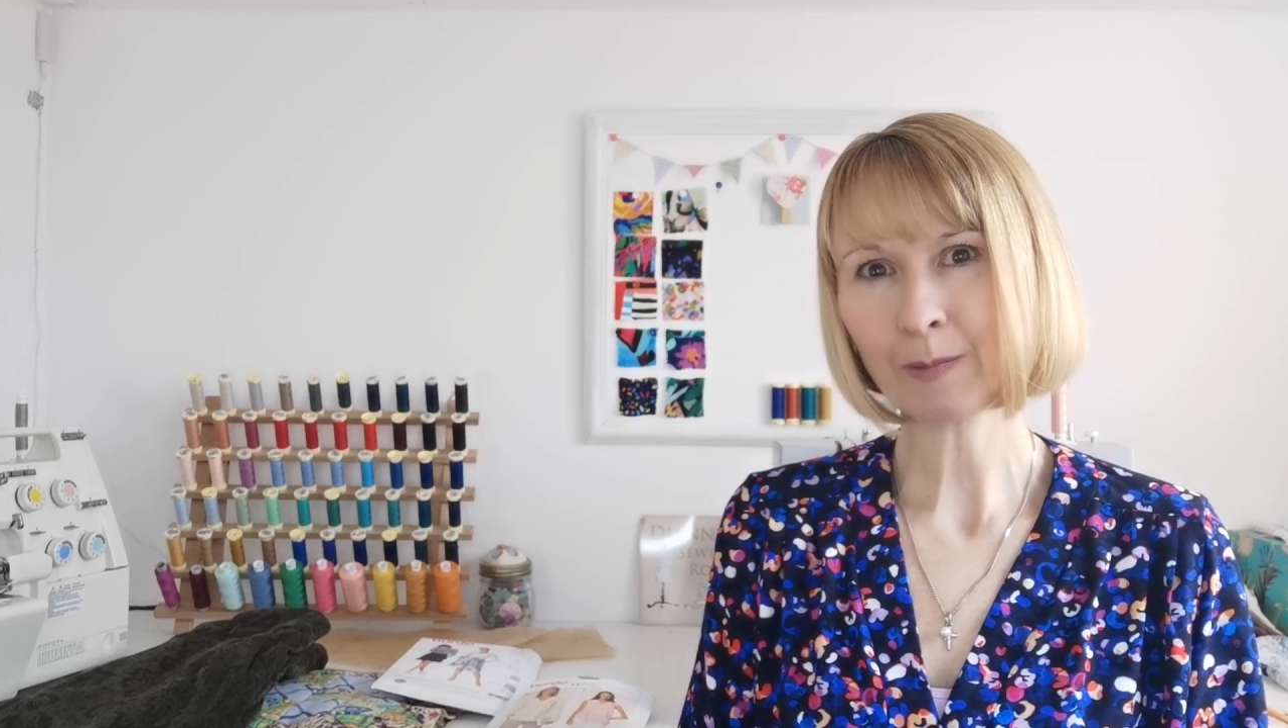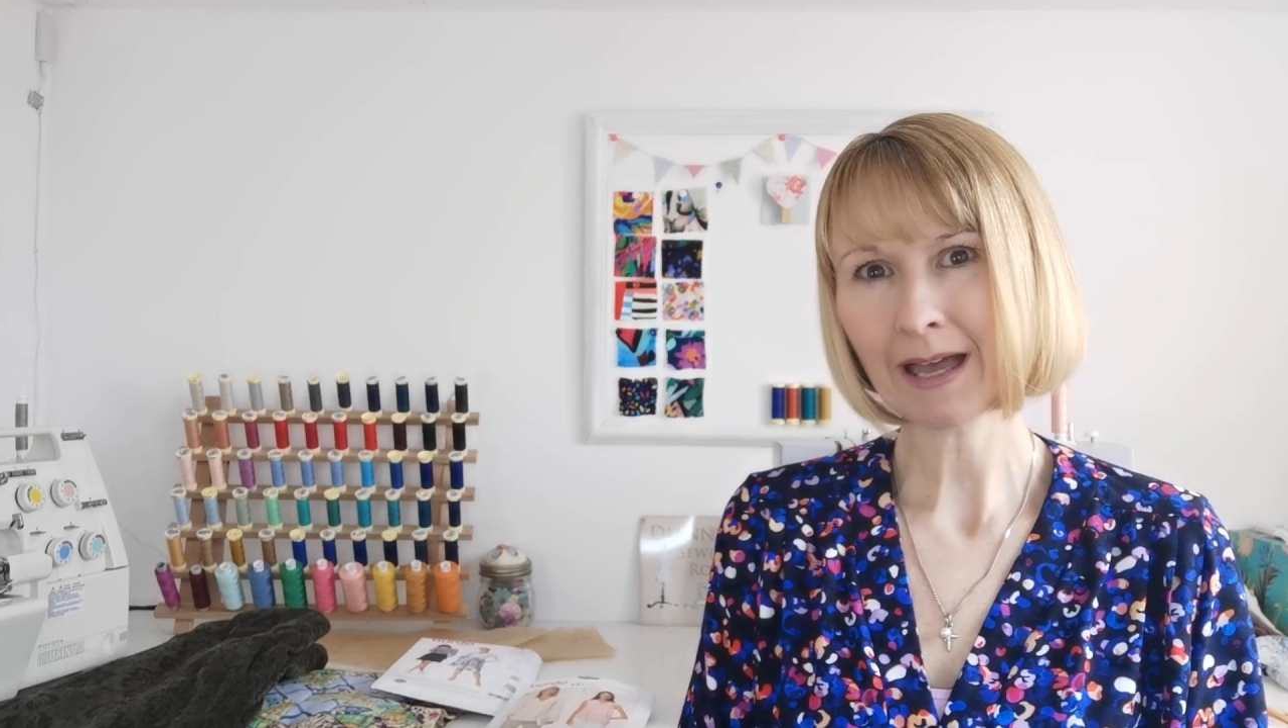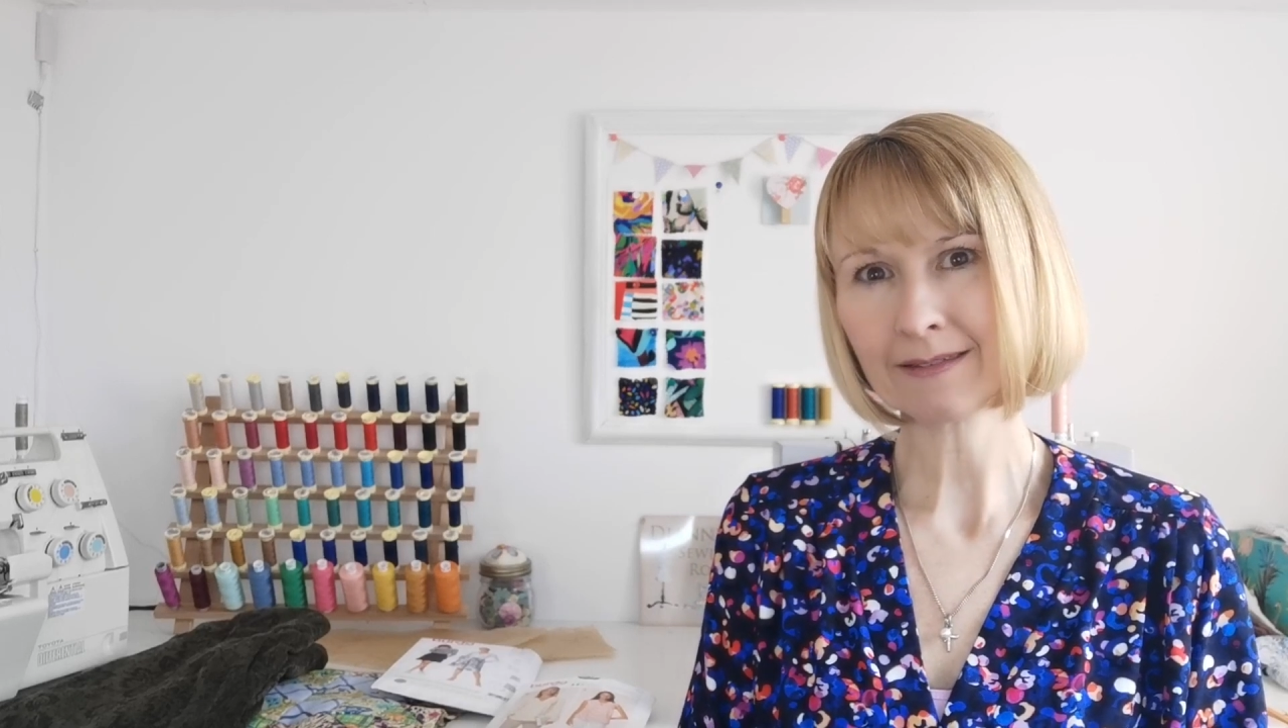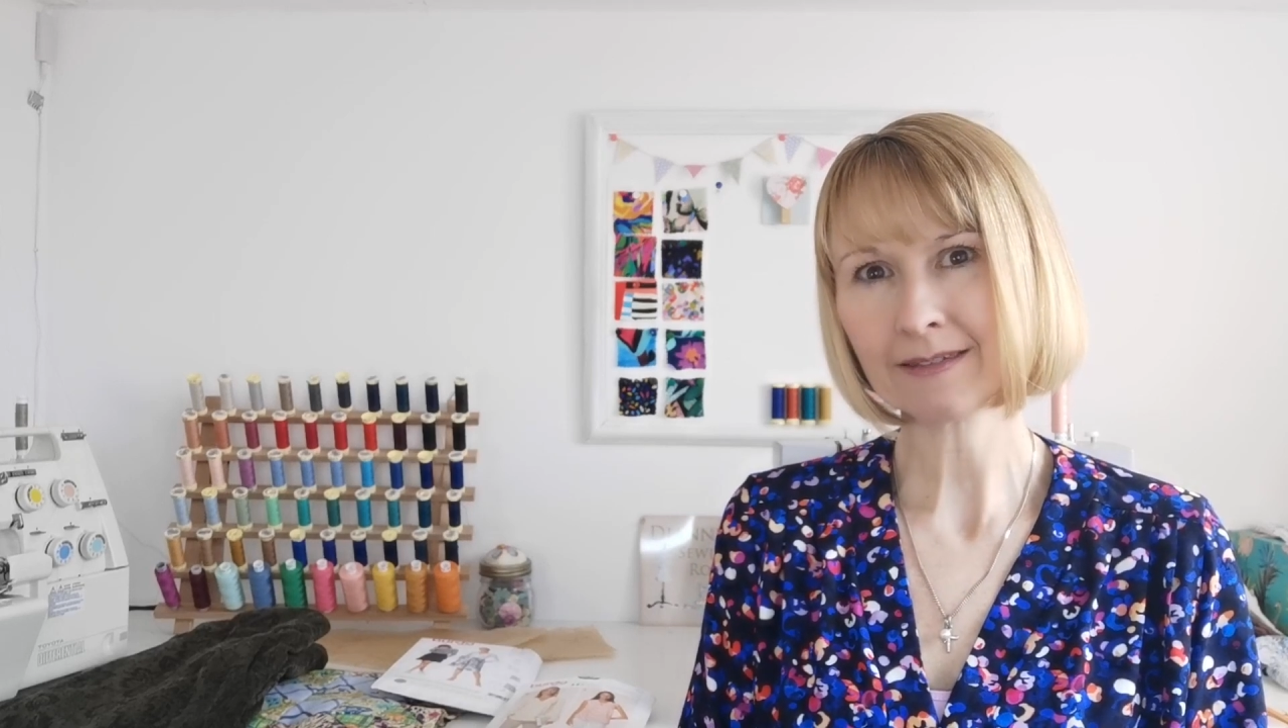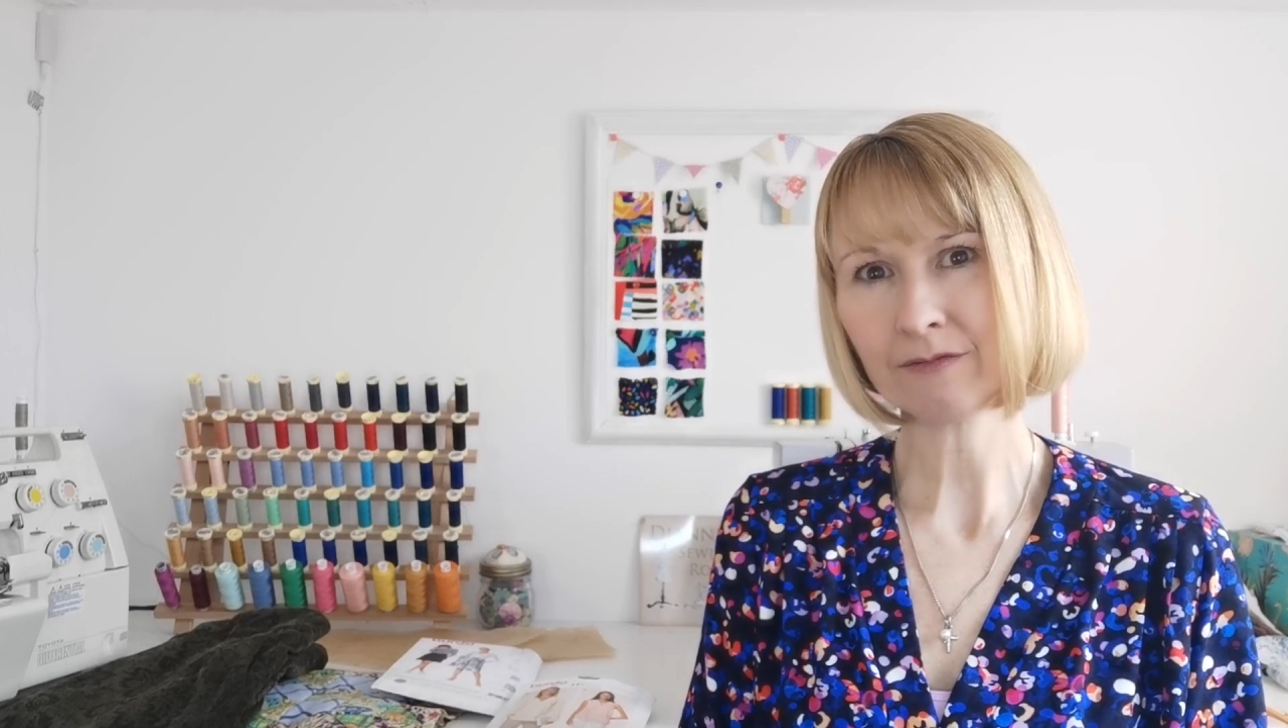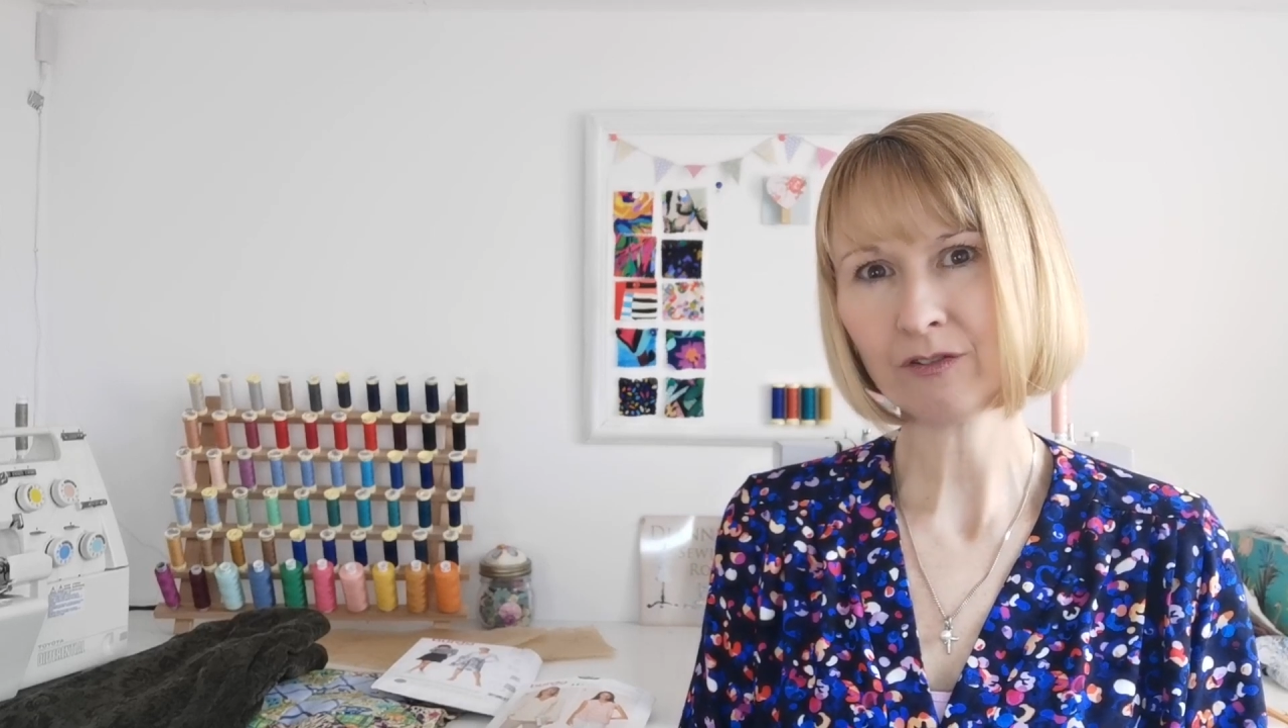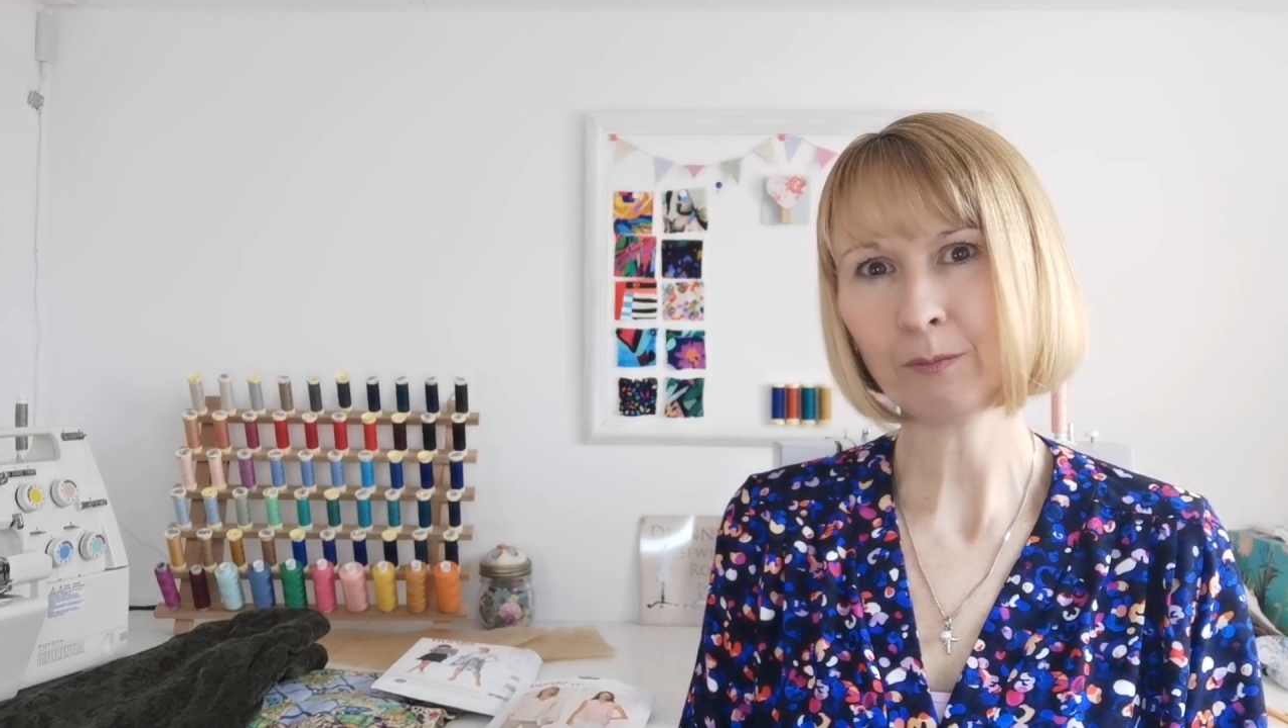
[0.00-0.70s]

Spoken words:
patterns are for